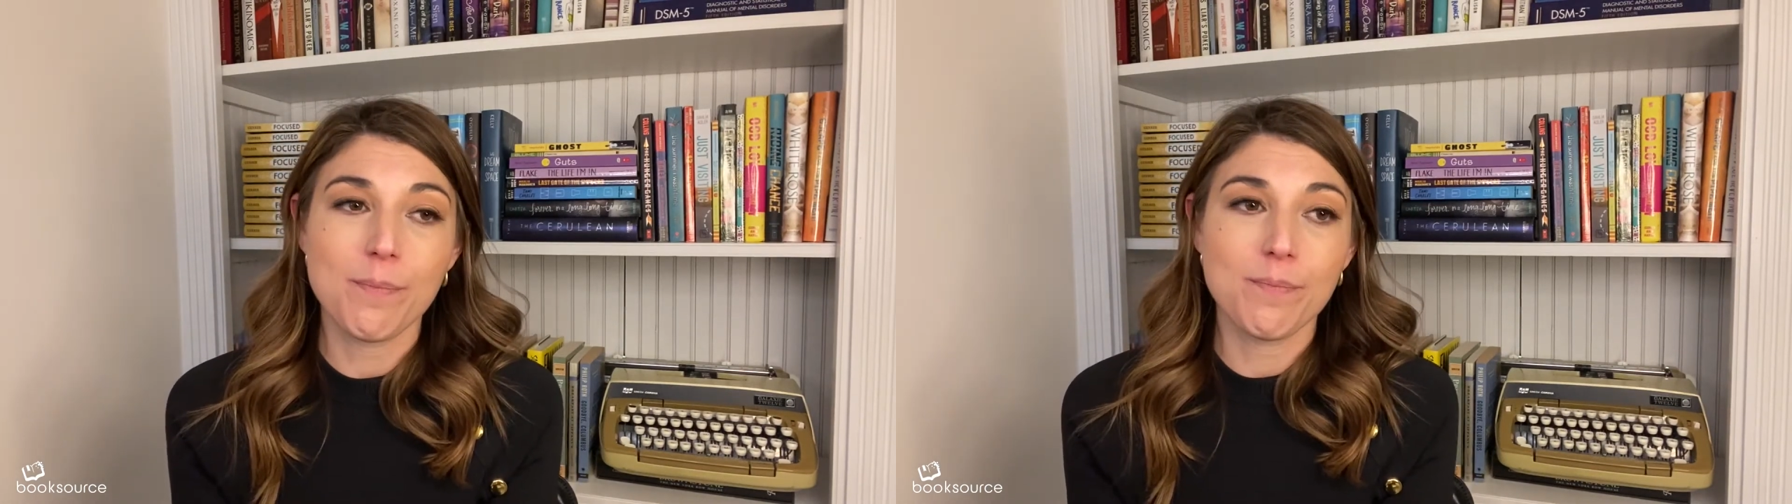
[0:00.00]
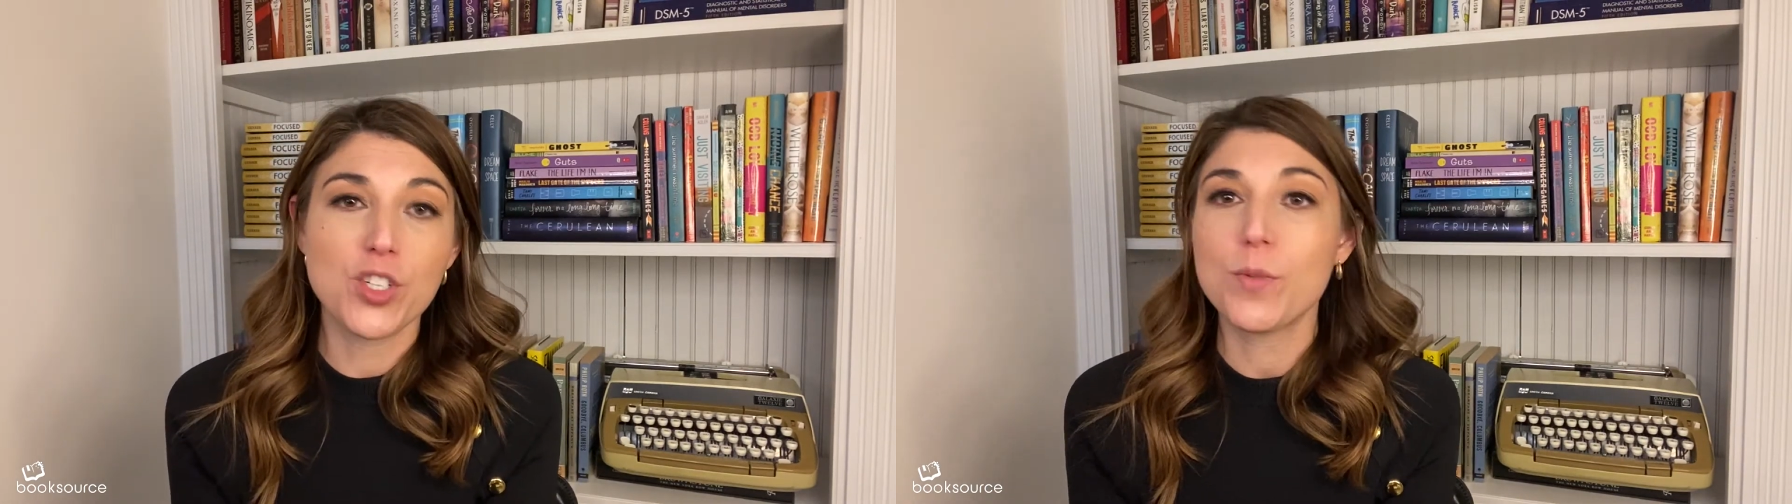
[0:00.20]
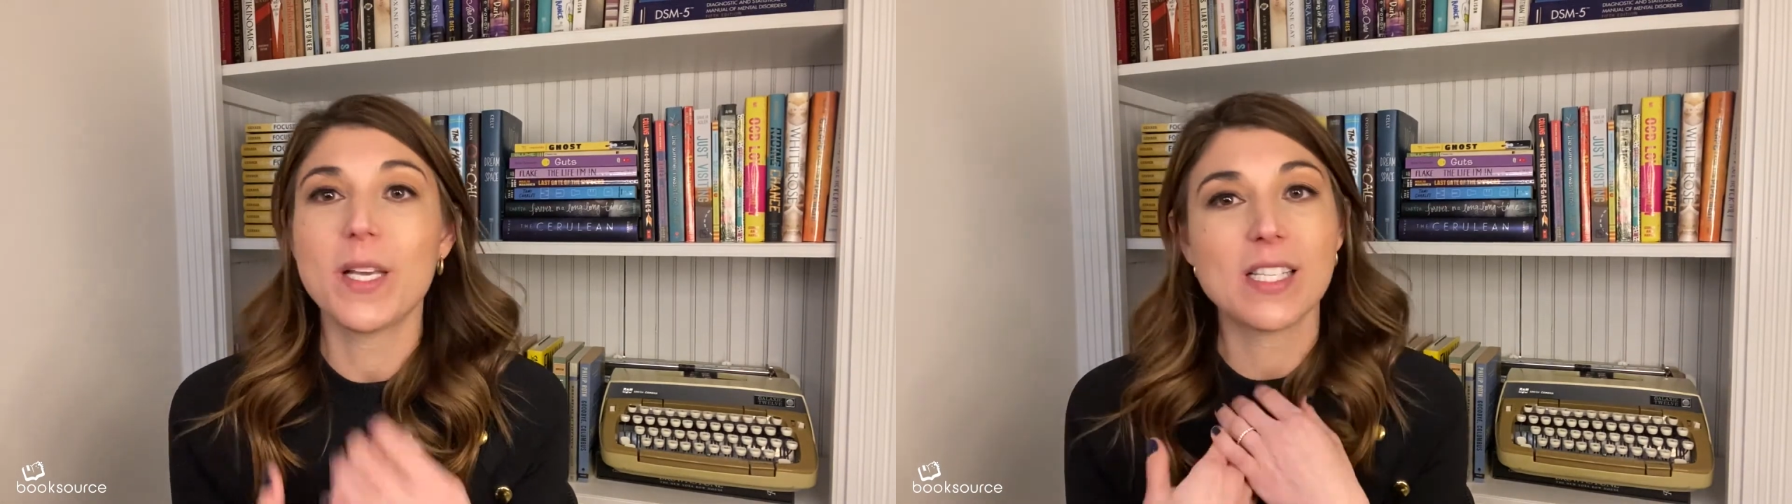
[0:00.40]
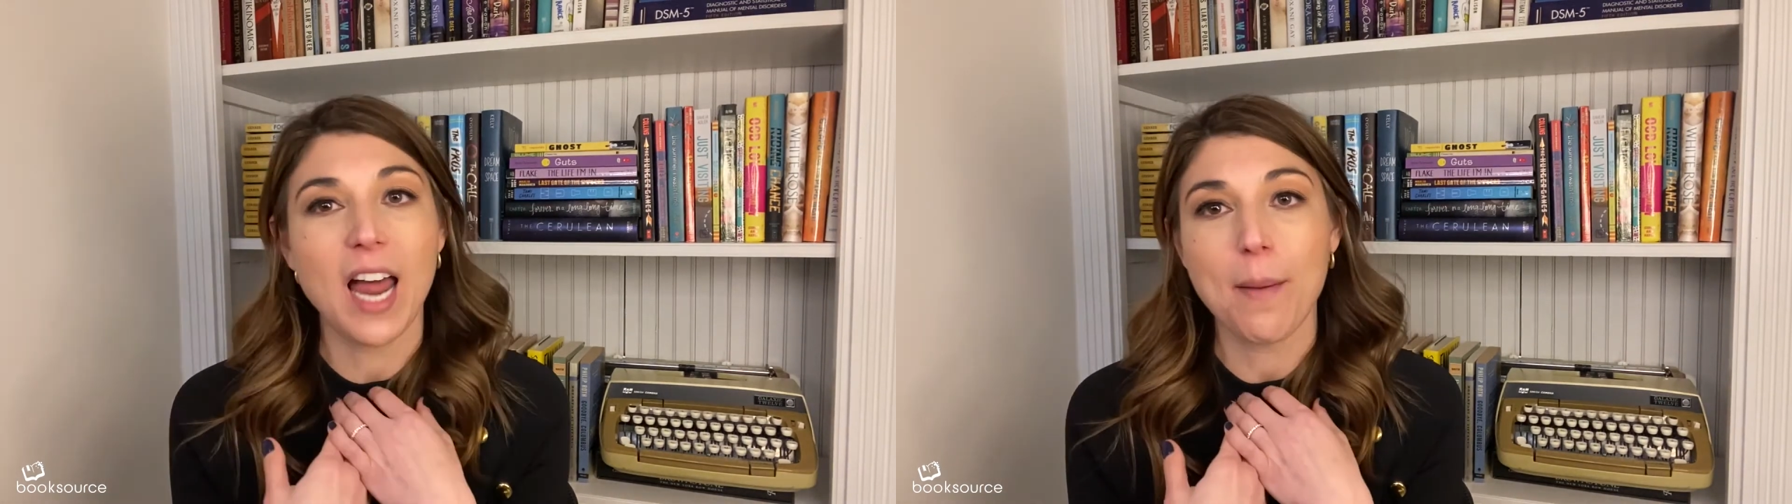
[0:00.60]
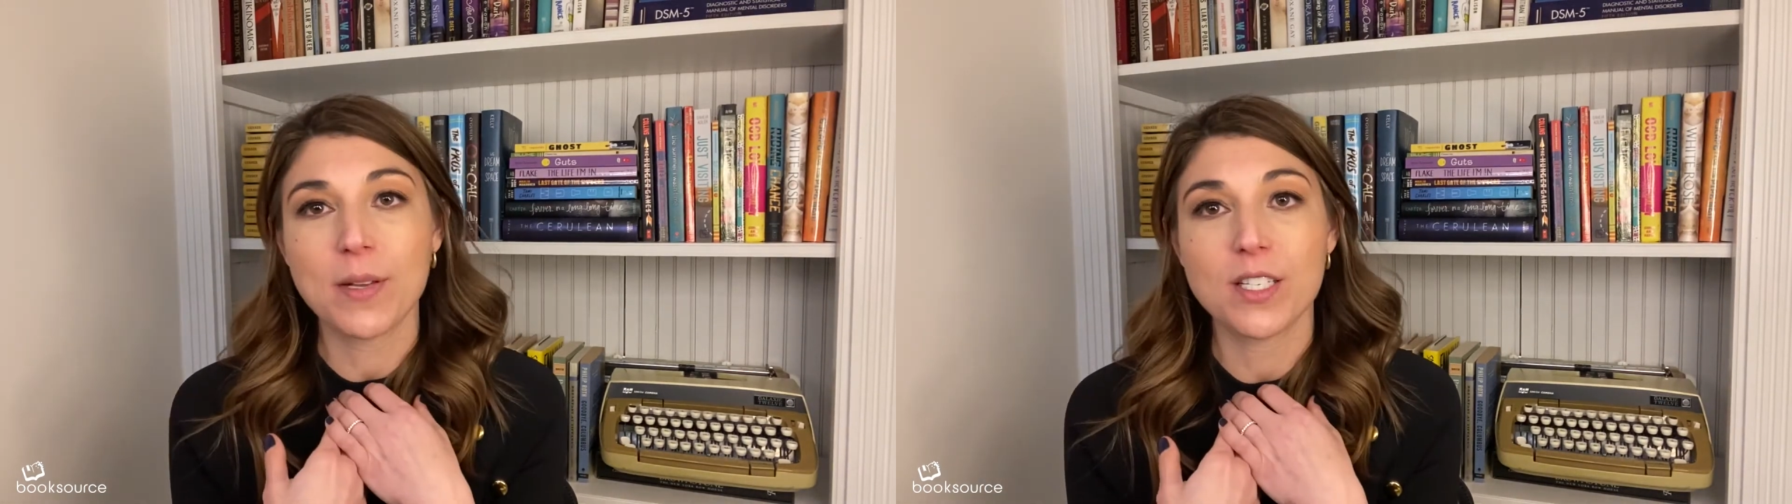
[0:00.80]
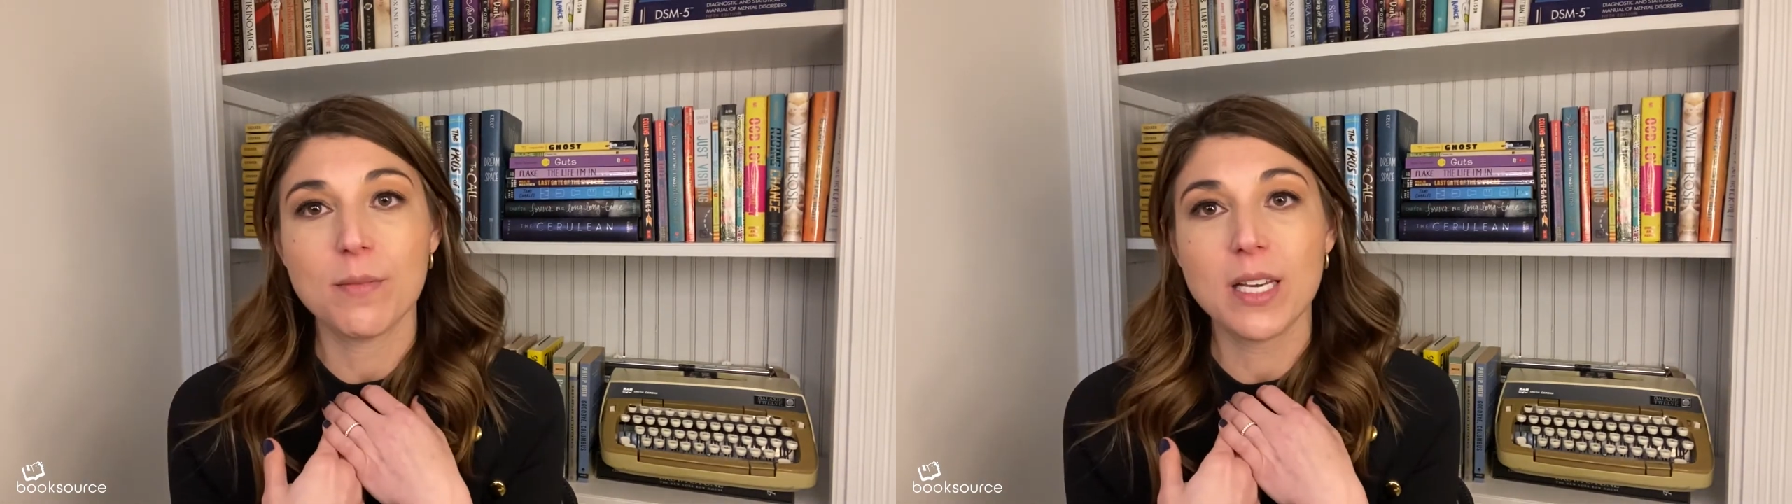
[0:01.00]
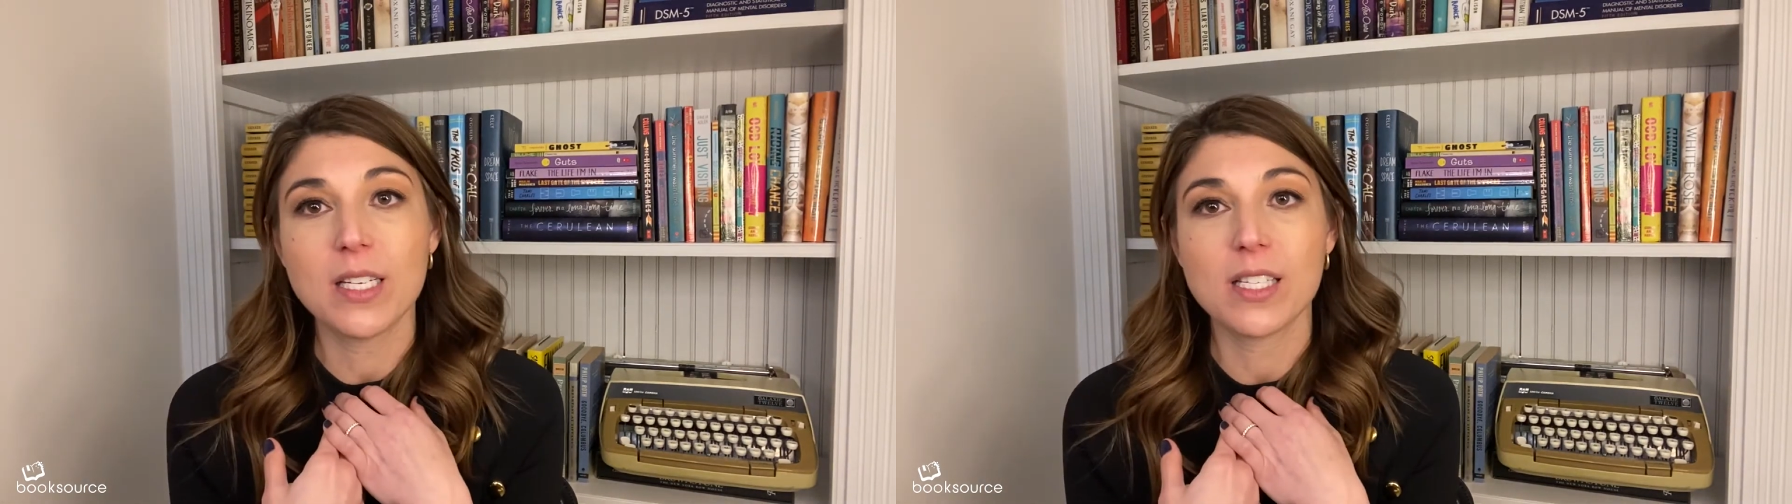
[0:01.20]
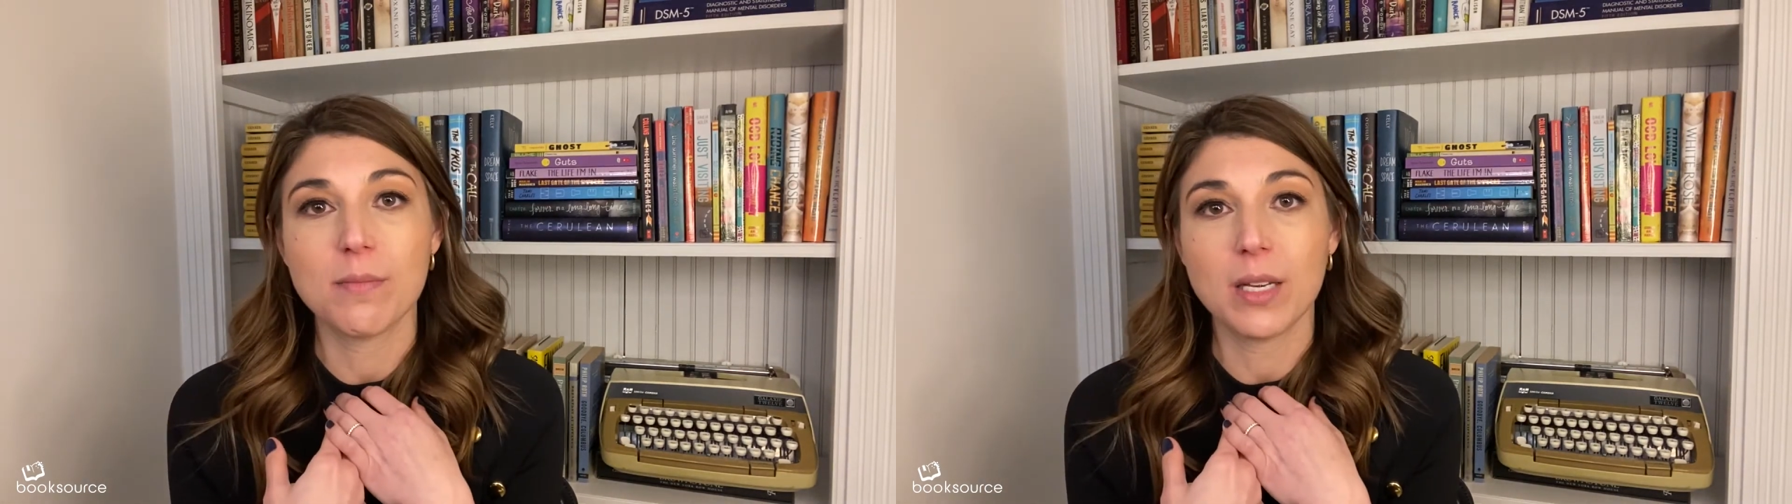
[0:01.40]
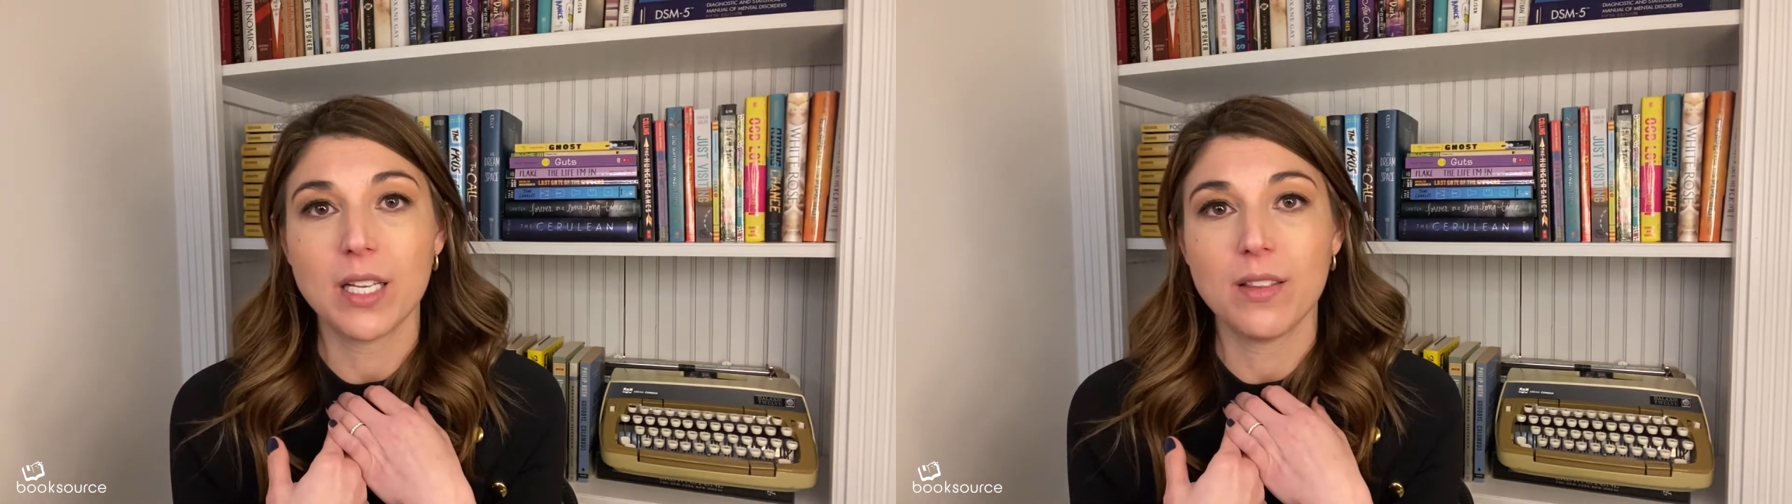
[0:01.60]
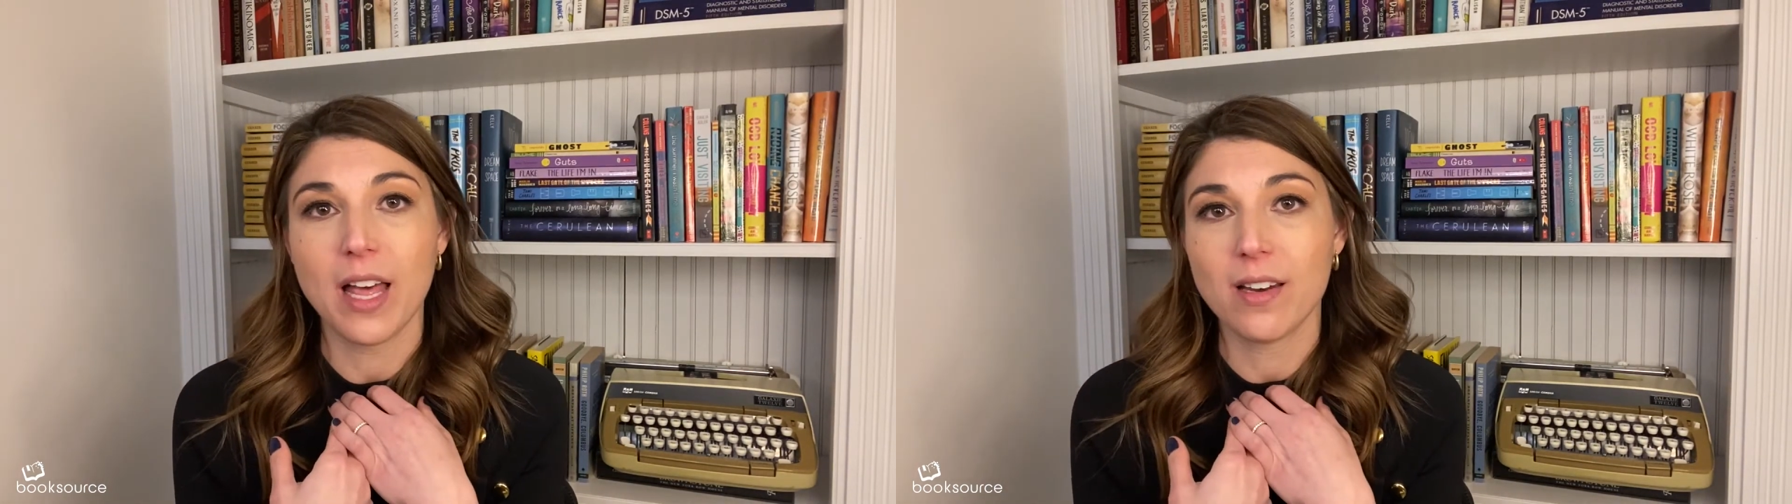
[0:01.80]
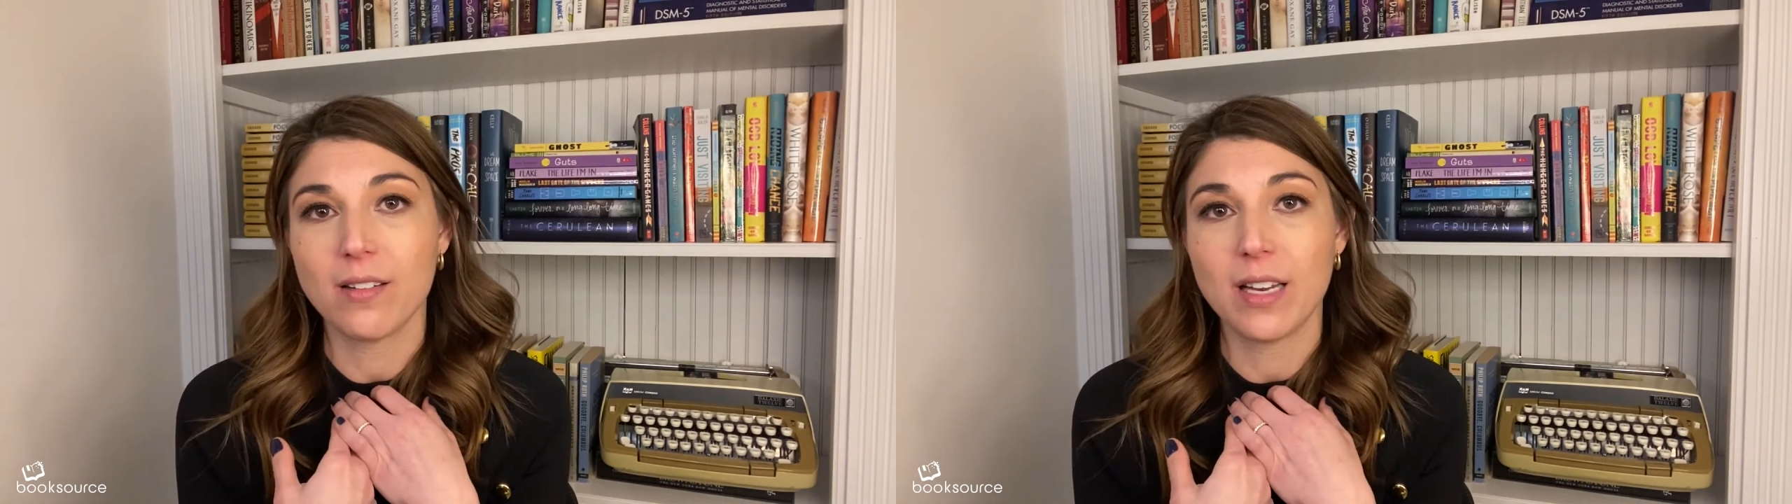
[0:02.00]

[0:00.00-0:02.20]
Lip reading: just because it happened to me doesn't mean that